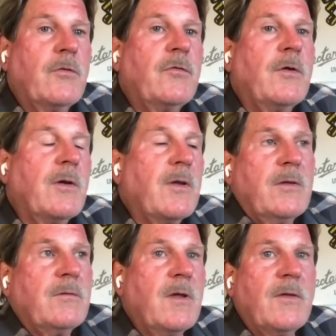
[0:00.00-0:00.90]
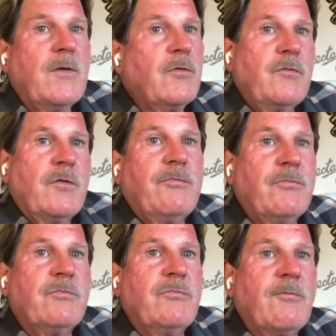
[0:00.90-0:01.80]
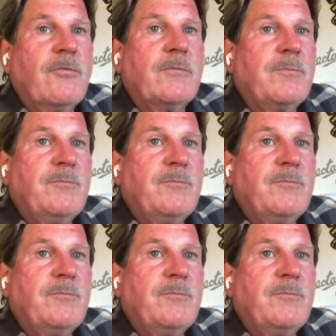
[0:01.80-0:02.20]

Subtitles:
So and there's just different